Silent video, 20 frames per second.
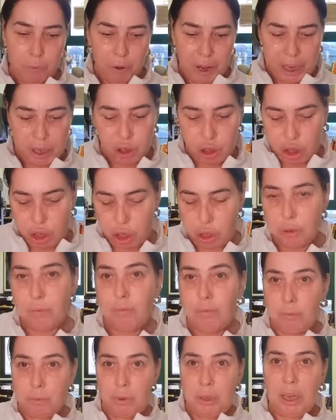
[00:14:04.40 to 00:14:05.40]
veg,
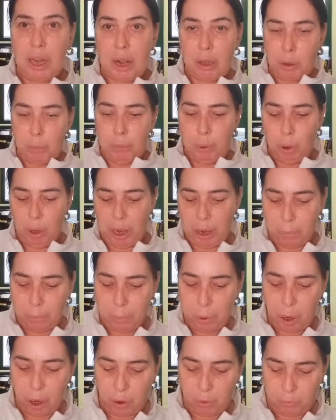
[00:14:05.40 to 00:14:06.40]
you know, the
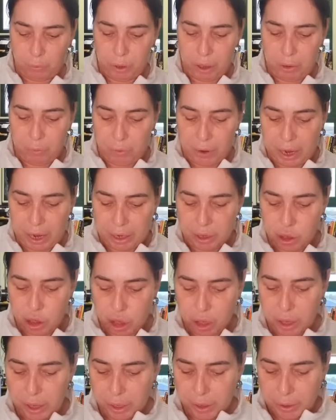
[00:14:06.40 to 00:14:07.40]
pull-out part for your
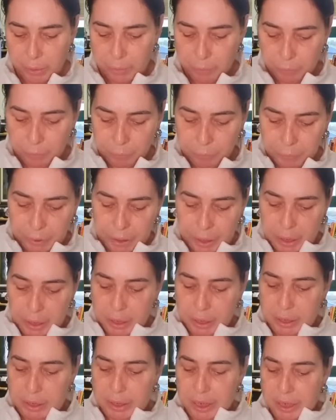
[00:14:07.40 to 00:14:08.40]
veg.
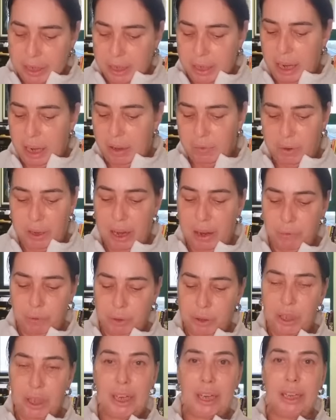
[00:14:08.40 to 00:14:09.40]
Instead of leaving
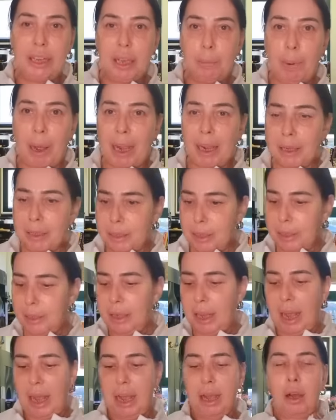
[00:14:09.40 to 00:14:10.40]
everything in the bags
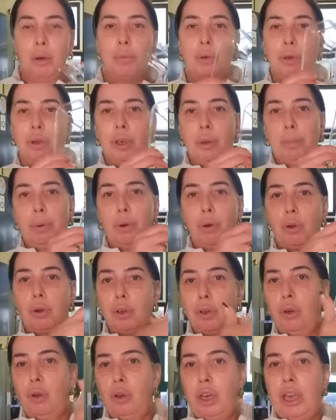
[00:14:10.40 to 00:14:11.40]
and that, I'm going to put
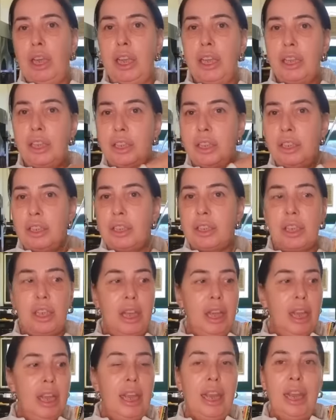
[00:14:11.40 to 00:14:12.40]
onions
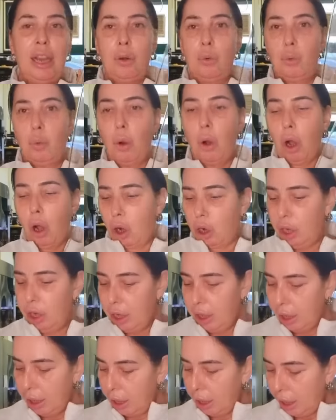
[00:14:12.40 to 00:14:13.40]
in one,
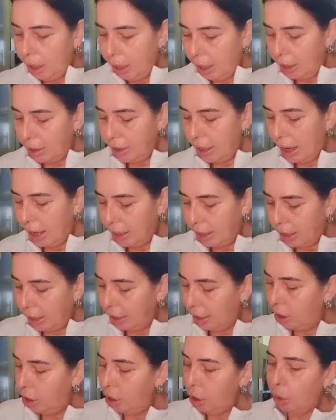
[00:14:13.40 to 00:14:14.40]
and then
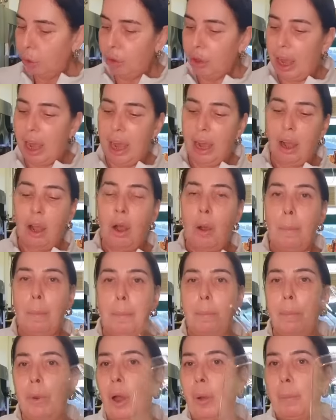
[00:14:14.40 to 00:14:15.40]
in the other,
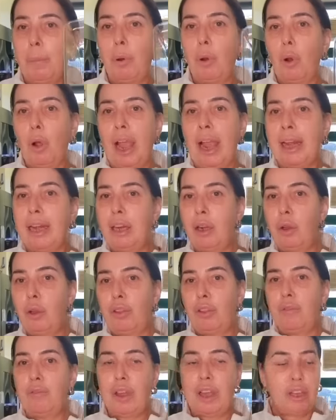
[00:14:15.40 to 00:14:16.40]
I'll put any
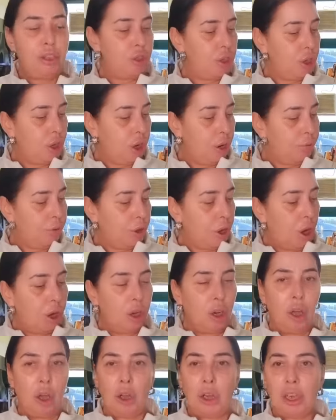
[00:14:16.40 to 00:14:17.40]
other veg that I've
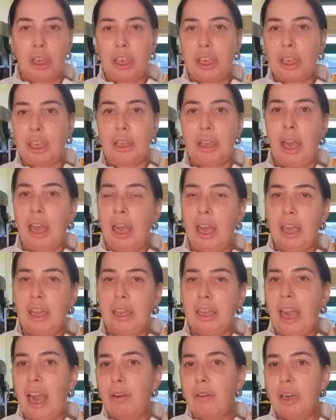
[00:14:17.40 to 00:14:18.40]
got, like
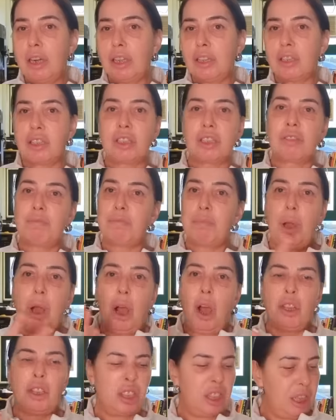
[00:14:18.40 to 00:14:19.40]
carrots,
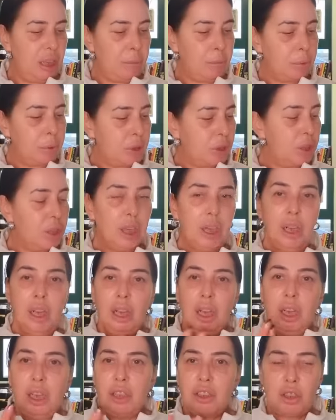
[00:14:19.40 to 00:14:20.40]
parsnips,
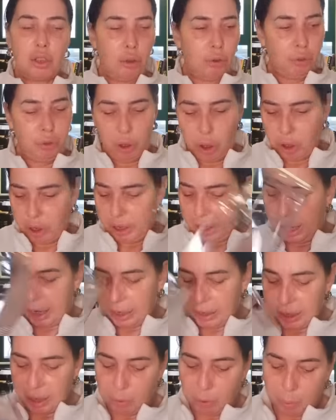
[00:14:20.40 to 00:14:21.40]
stuff like
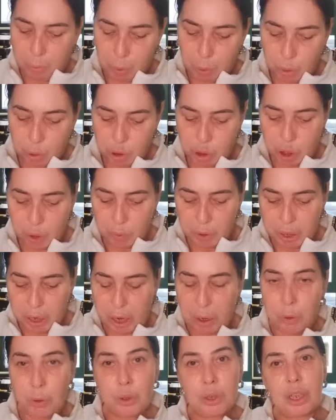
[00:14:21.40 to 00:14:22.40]
that. So I bought 2 of
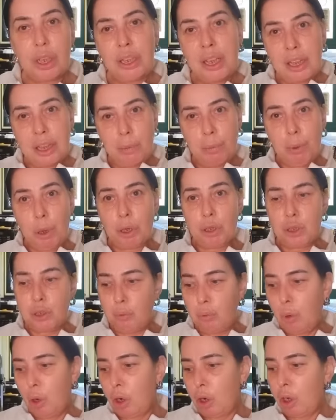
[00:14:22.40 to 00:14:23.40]
those, and then the
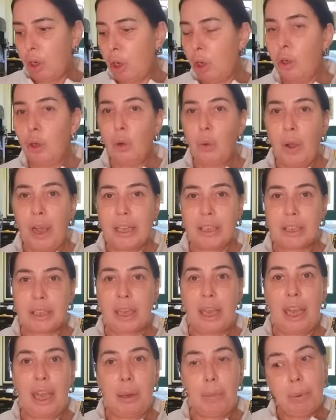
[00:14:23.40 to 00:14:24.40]
bottom one I always
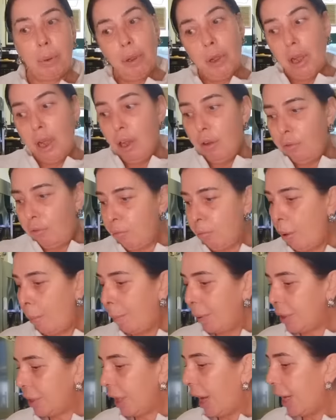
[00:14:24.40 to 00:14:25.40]
keep for my
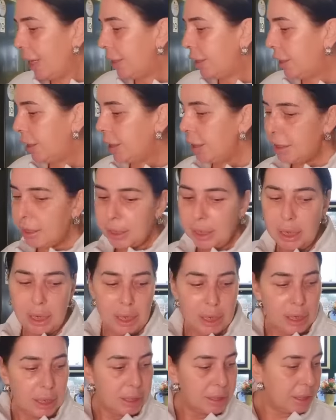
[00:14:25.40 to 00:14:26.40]
potatoes.
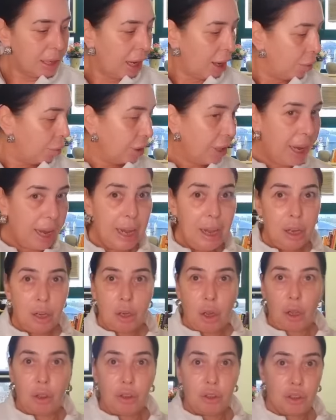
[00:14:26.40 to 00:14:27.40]
So yeah, I
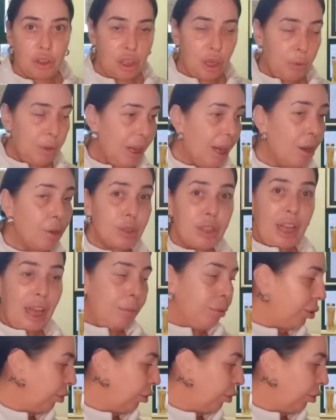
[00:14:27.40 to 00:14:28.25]
got 2 of those. They